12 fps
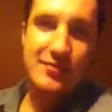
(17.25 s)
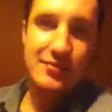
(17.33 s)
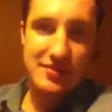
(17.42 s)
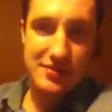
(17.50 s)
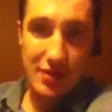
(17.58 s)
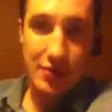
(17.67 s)
it
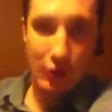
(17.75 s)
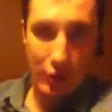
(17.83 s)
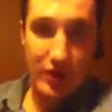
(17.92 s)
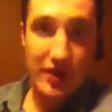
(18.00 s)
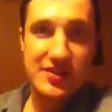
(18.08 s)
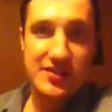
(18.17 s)
was,
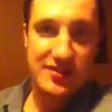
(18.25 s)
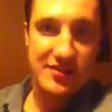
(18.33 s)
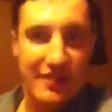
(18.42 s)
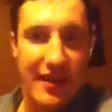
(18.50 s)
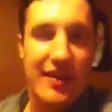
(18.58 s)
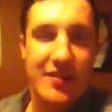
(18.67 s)
August,
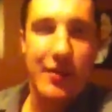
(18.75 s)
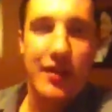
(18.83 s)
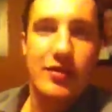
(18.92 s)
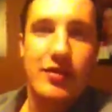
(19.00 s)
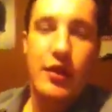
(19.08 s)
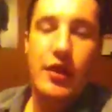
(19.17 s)
the 8th
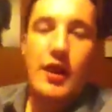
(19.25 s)
month.